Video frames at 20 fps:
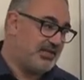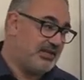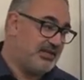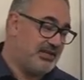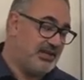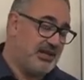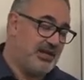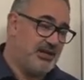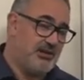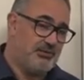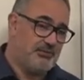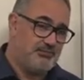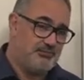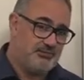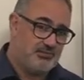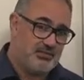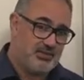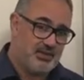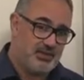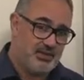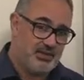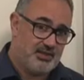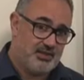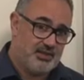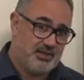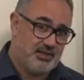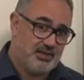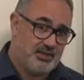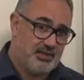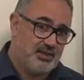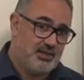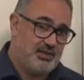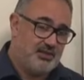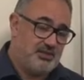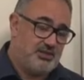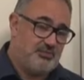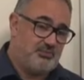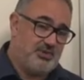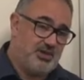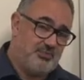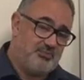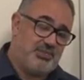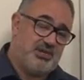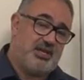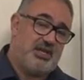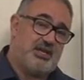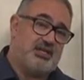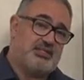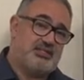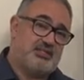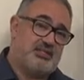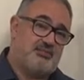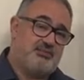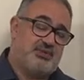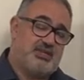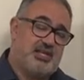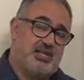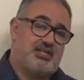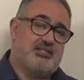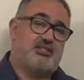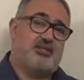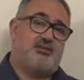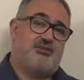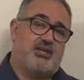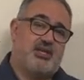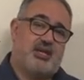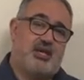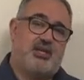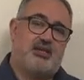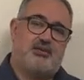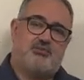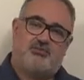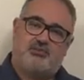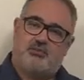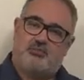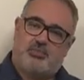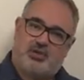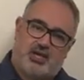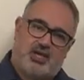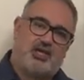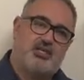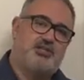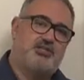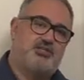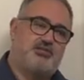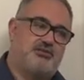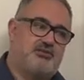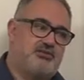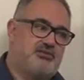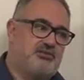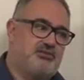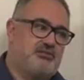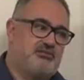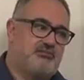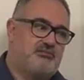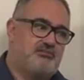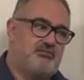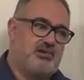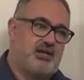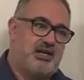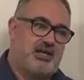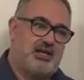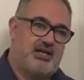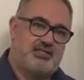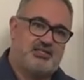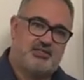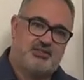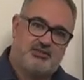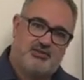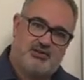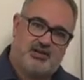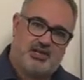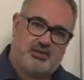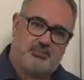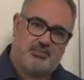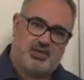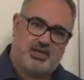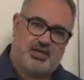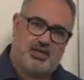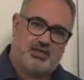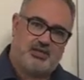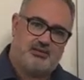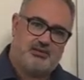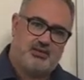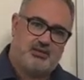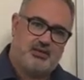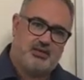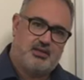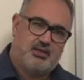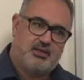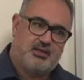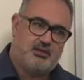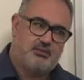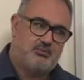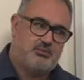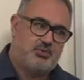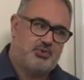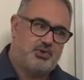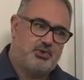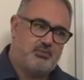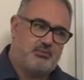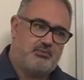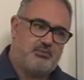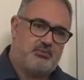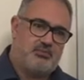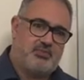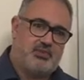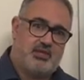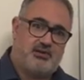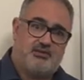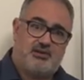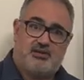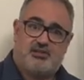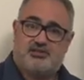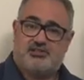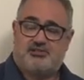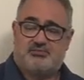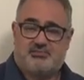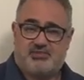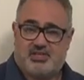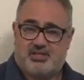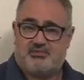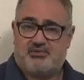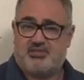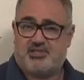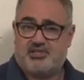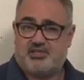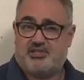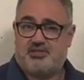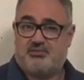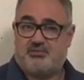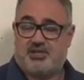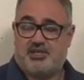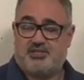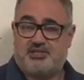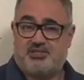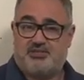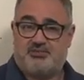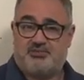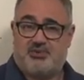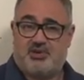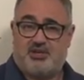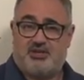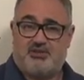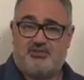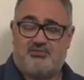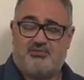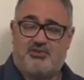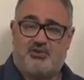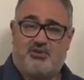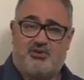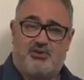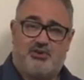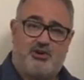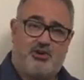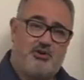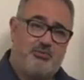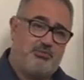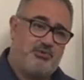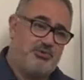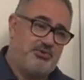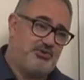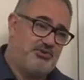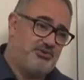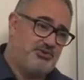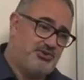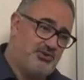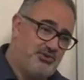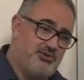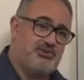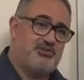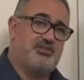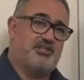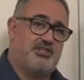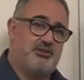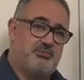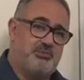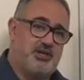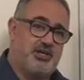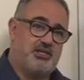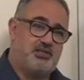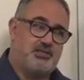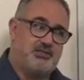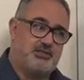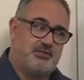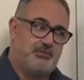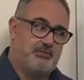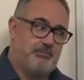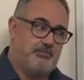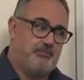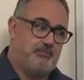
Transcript: Now, you might be asking, well, that's okay if the patient hasn't got any pain, but there are sometimes situations where you've got an opioid toxic patient